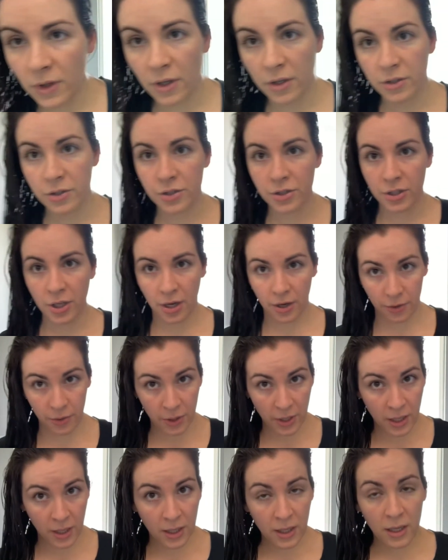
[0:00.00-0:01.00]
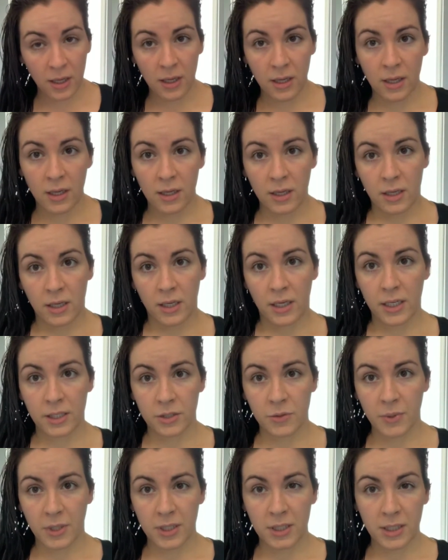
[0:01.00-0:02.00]
So here's
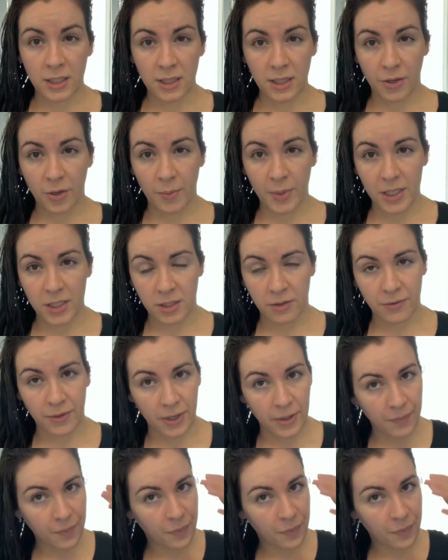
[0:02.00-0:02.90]
where it's a little bit different.